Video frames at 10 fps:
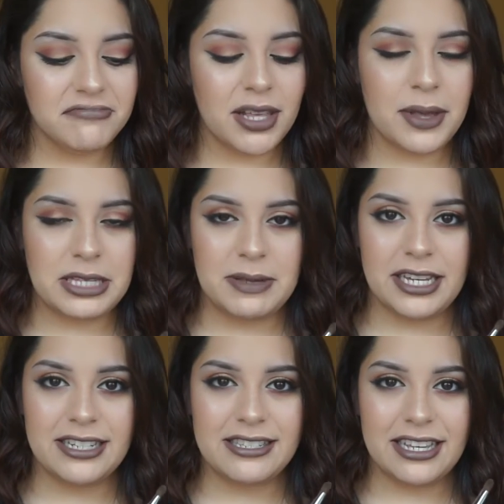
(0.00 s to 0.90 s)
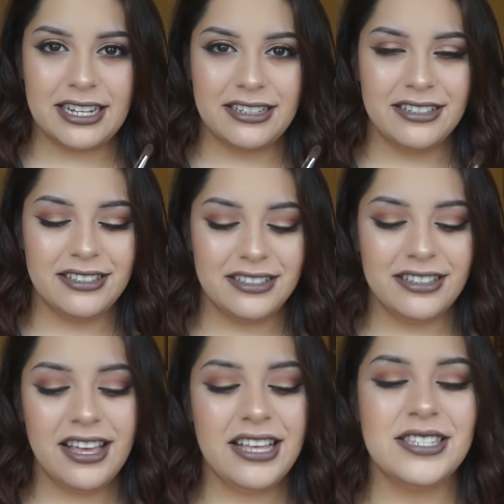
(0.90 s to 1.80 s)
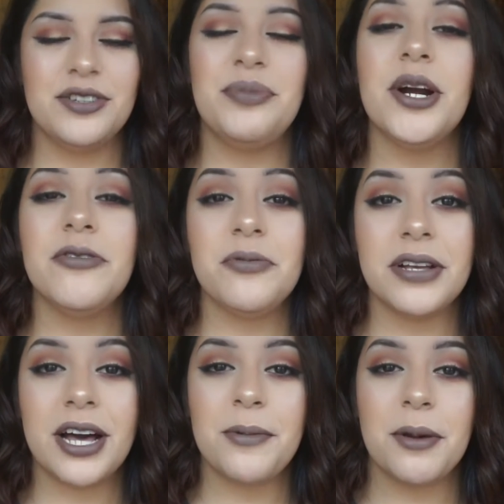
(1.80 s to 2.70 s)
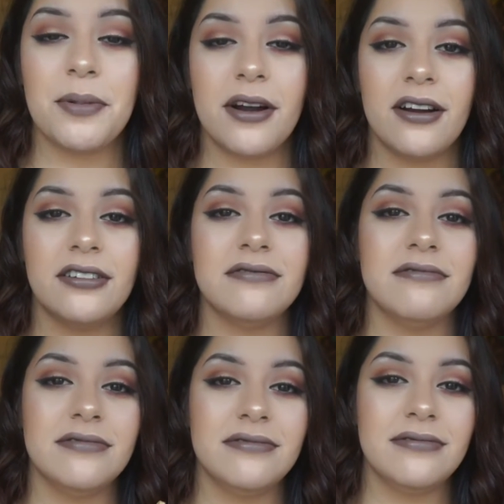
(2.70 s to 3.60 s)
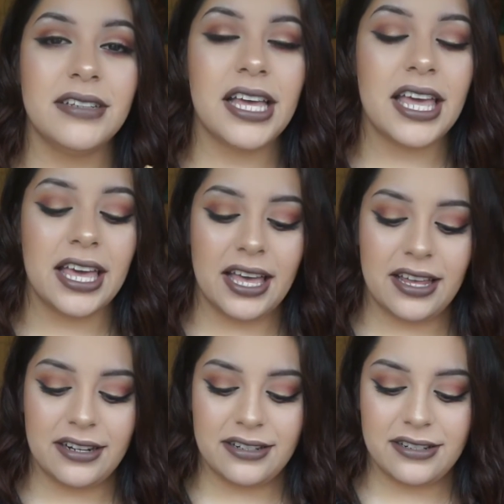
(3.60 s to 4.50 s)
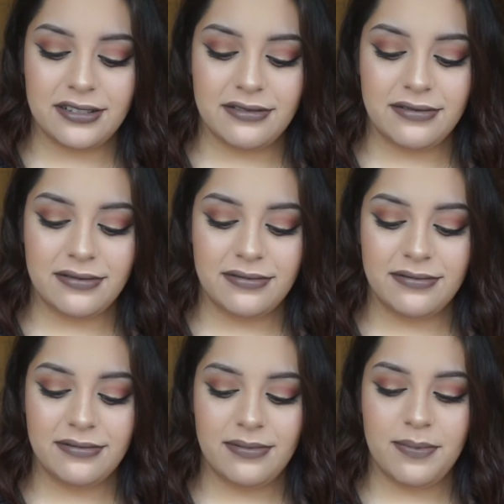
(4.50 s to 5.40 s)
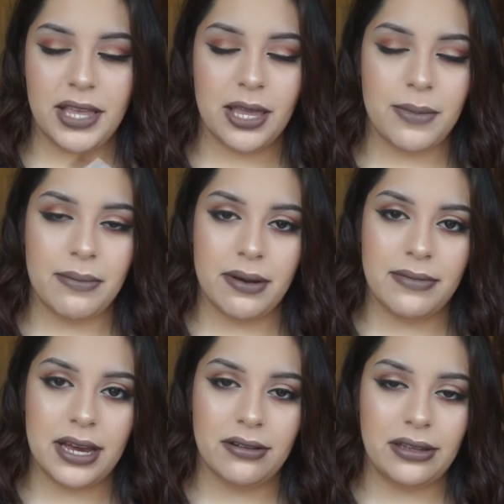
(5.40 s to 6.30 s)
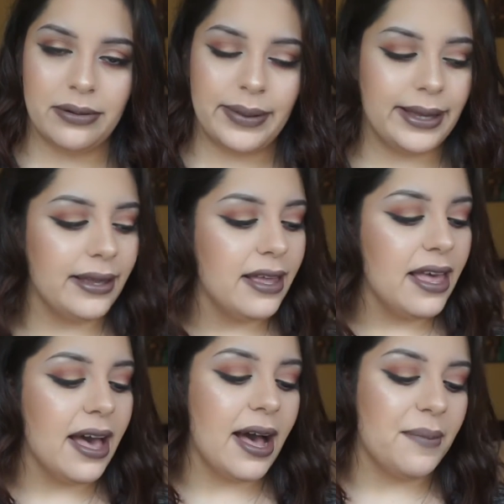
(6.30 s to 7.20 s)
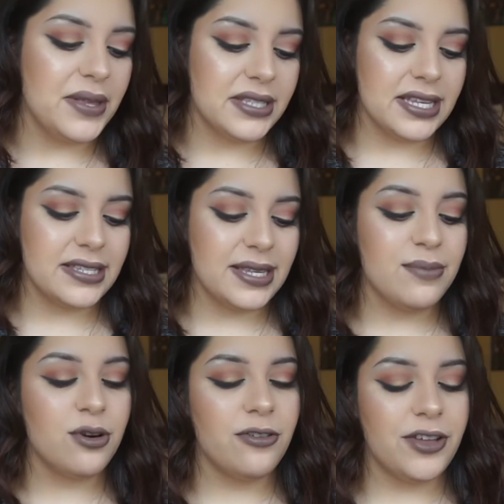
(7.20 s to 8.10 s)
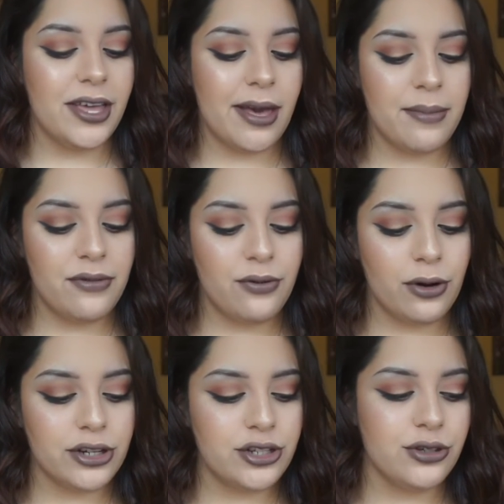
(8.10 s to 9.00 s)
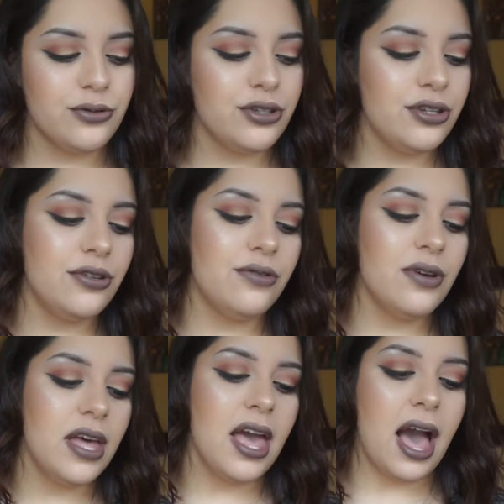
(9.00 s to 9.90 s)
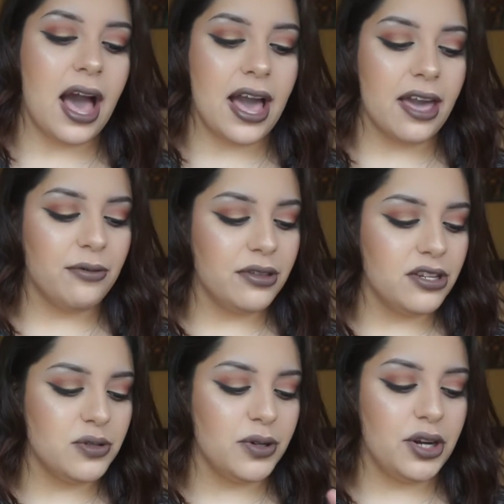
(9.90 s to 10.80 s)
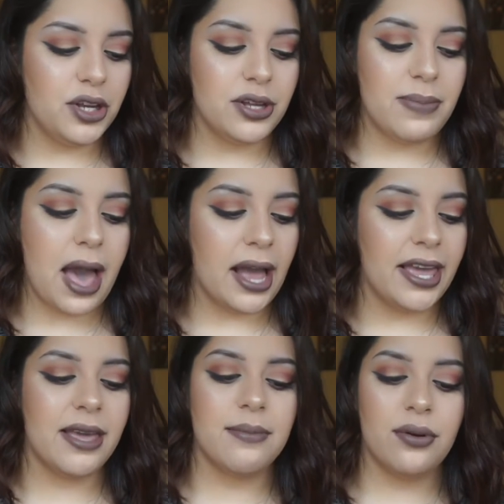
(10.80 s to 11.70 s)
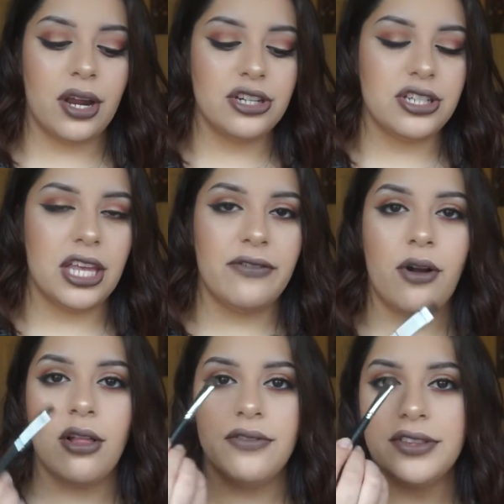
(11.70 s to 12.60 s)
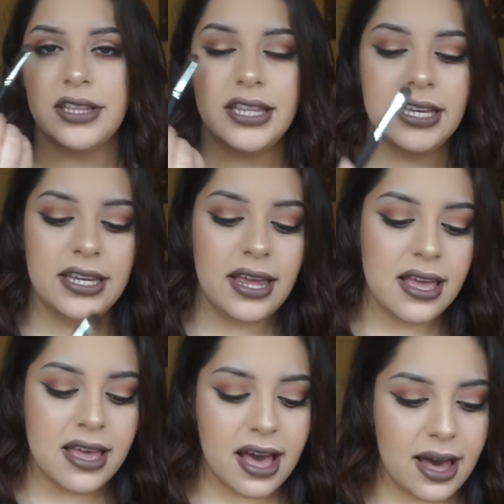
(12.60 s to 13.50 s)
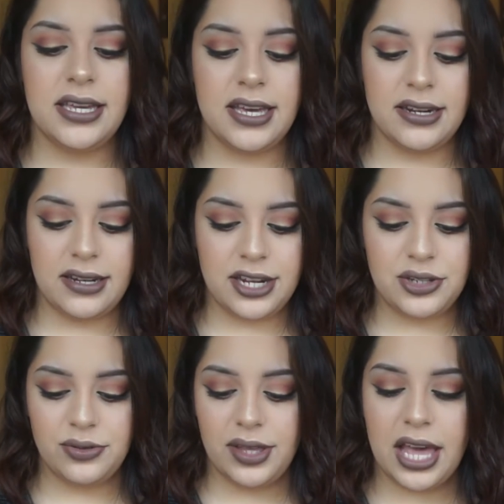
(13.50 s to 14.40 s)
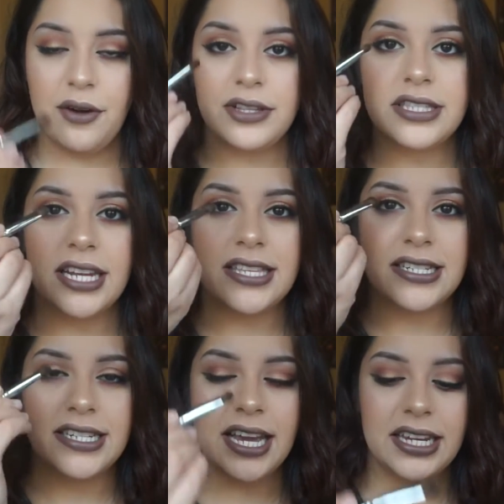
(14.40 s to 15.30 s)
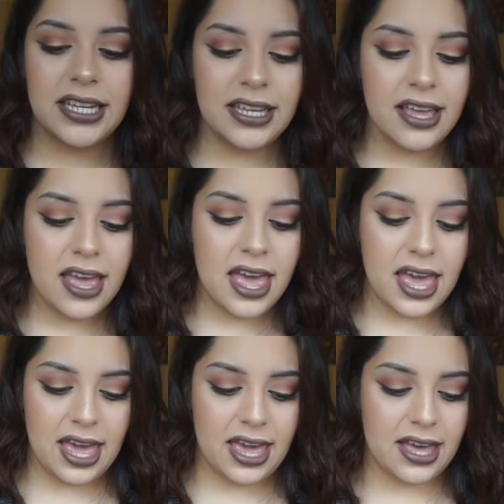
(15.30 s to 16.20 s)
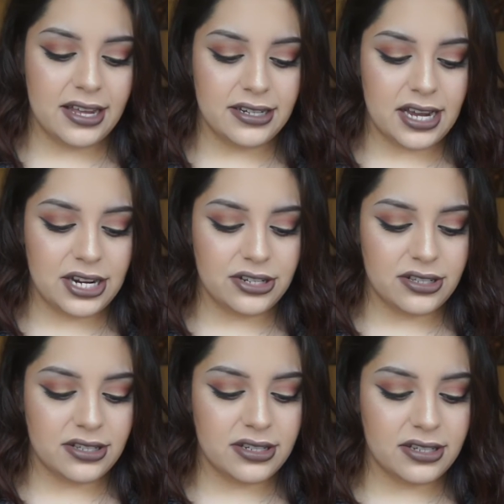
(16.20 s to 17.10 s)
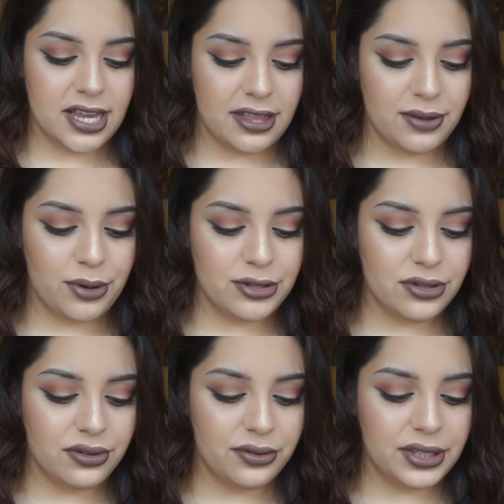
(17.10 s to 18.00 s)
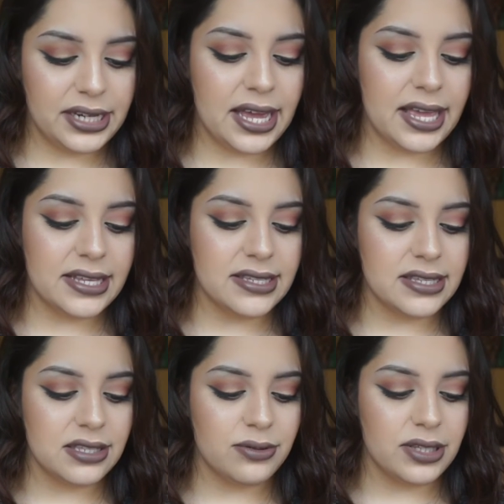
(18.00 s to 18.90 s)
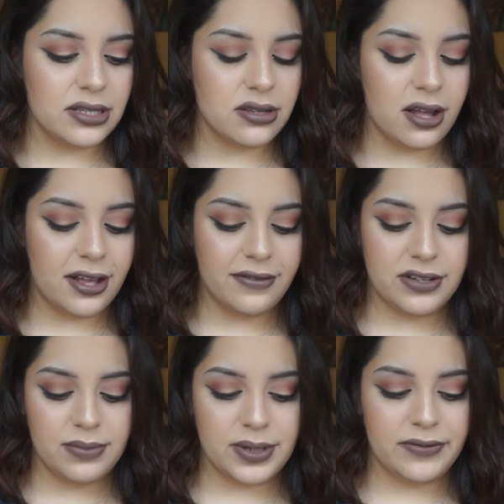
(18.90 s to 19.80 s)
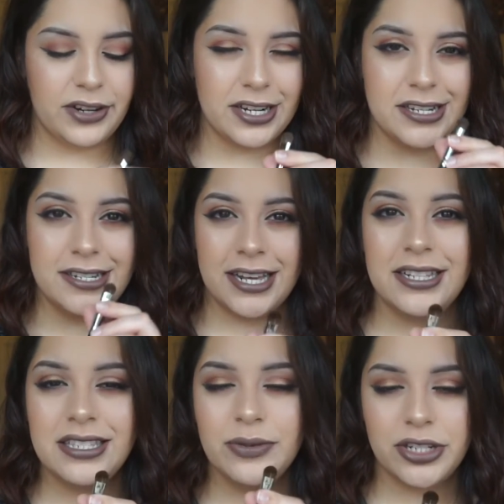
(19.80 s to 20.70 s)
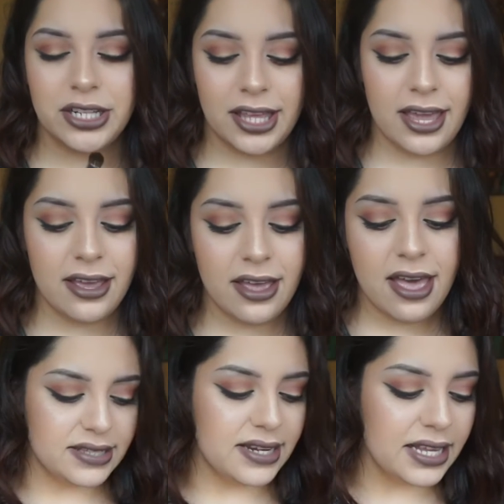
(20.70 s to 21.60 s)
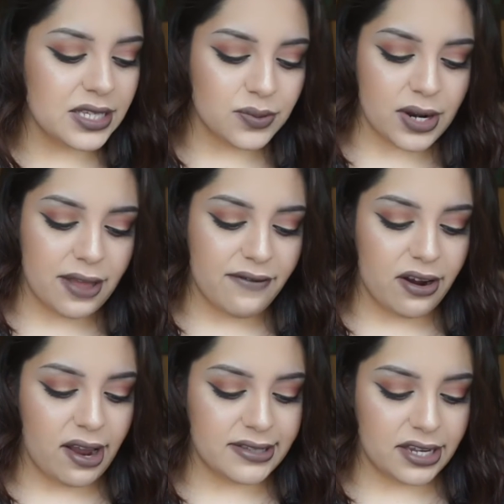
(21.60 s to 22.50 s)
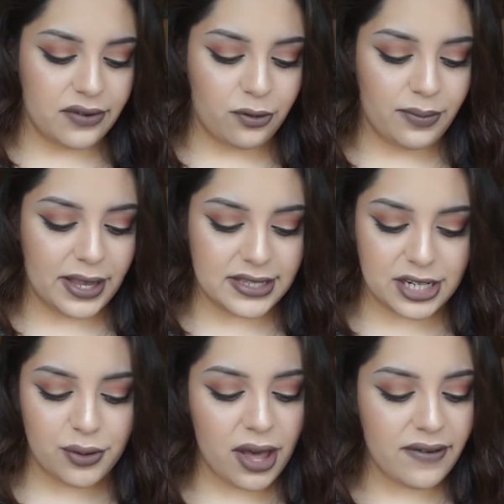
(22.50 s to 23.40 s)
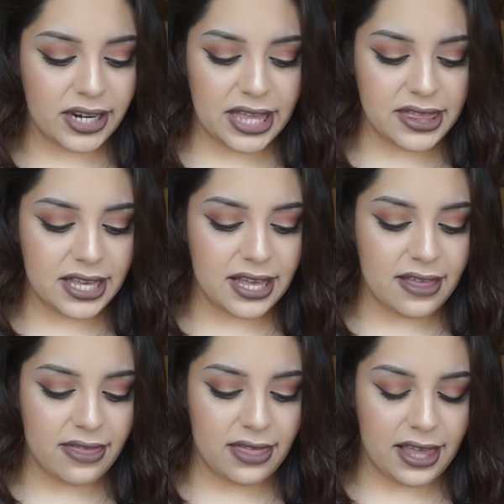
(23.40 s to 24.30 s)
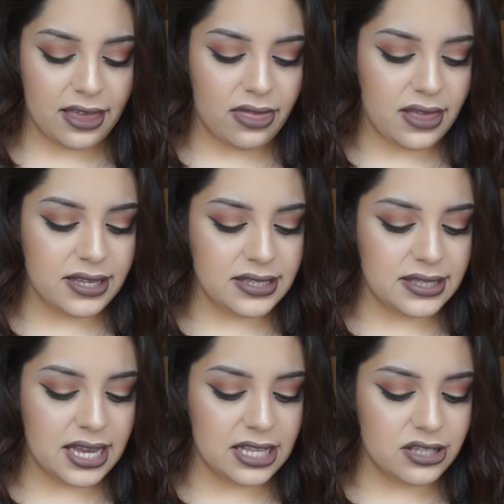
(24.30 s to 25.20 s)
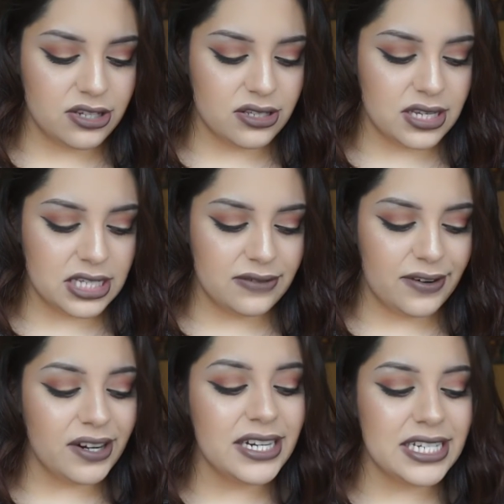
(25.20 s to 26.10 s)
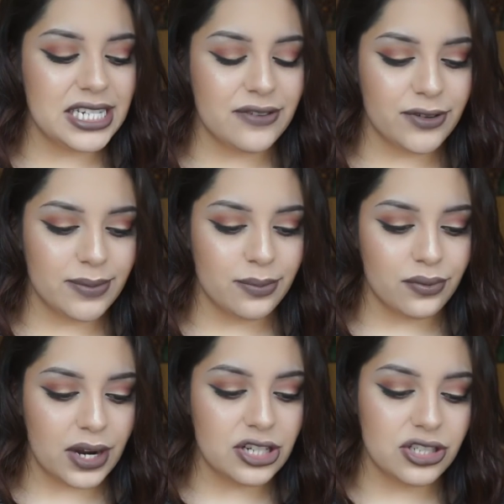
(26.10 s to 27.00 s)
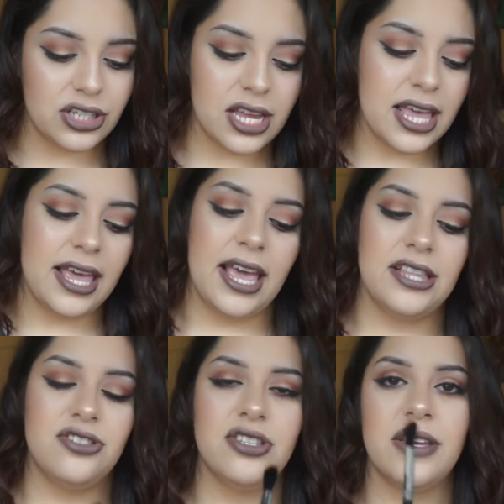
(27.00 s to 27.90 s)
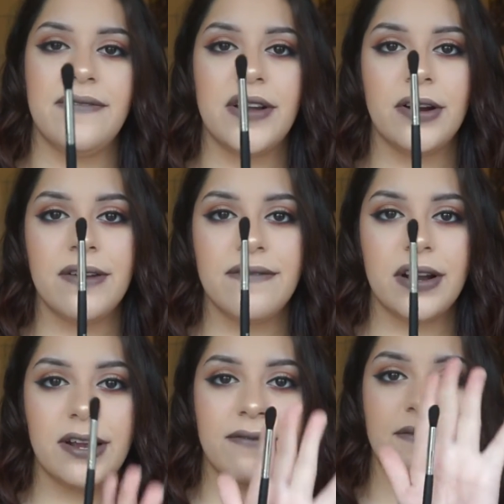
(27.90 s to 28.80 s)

that makes me kind of sad. So apart from it coming apart, and making me bummed out a little bit. This is the Morphe M422. I really just wanted a good packing brush, like for all over the lid, and I do like how it's nice and tiny, and I just, yeah, the bristles feel really nice. It's really soft but very dense, which I like. This next one I'm very excited for because I don't have anything like this. It's a very different brush. It's just a very, very,